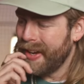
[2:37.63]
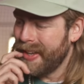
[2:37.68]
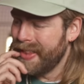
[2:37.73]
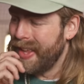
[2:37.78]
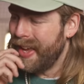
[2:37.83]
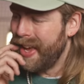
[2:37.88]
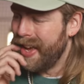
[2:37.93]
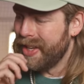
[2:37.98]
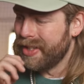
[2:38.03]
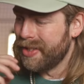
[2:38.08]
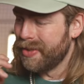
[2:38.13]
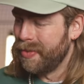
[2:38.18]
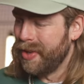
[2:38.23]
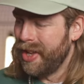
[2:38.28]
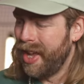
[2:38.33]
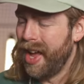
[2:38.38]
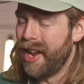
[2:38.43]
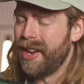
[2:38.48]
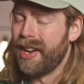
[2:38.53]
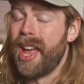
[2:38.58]
back in the house
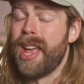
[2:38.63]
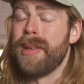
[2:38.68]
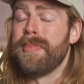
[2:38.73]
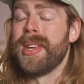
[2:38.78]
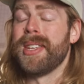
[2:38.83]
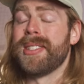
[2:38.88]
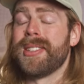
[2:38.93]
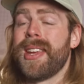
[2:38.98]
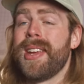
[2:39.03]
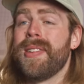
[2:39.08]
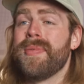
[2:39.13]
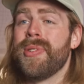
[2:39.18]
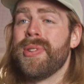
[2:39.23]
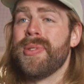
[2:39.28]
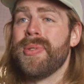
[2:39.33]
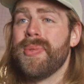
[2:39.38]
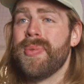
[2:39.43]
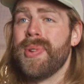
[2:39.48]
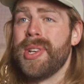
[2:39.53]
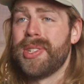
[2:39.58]
we had an A B C
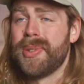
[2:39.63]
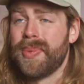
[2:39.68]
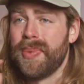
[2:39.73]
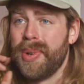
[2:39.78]
rule, which